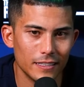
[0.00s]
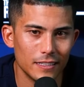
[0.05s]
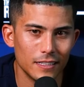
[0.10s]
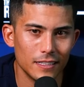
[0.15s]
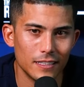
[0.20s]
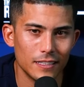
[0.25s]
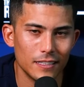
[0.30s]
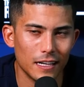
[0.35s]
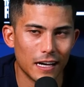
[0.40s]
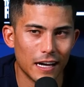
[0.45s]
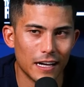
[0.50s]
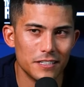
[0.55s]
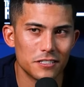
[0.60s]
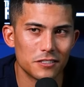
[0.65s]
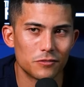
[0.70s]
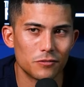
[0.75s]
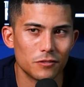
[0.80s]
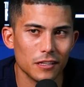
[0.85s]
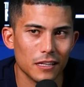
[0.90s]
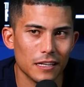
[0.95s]
I I
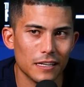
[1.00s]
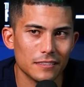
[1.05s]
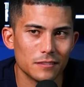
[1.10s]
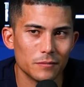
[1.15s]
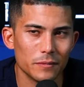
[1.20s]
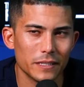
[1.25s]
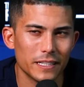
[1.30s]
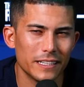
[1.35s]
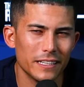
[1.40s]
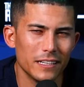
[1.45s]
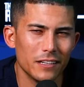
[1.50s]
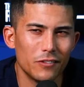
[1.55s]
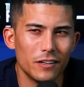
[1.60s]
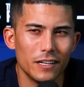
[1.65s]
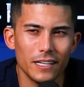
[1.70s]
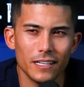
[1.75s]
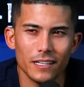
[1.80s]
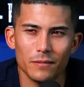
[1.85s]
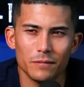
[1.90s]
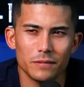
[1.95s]
just realized I'm like, you know
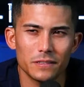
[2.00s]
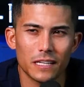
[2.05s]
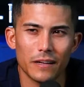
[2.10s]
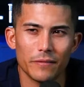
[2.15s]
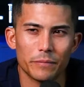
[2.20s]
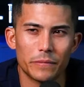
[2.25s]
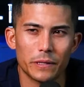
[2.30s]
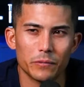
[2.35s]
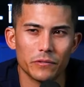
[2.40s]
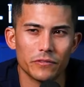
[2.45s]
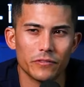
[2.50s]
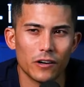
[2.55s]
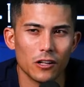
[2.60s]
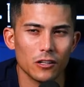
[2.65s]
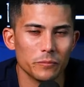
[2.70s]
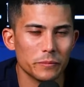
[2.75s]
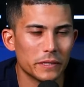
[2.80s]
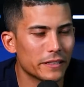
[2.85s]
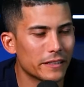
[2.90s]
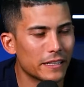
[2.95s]
what? I'm just gonna have people
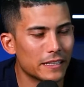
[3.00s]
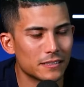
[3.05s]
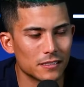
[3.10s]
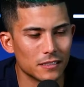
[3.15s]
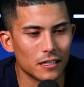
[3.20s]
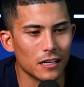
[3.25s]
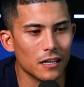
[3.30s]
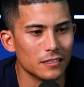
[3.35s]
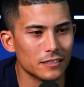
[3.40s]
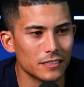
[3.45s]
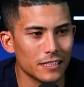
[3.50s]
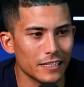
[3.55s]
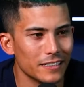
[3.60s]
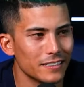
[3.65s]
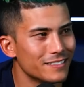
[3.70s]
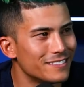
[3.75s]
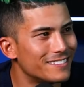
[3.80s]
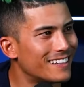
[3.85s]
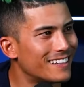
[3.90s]
follow me, and that's the yeah. content.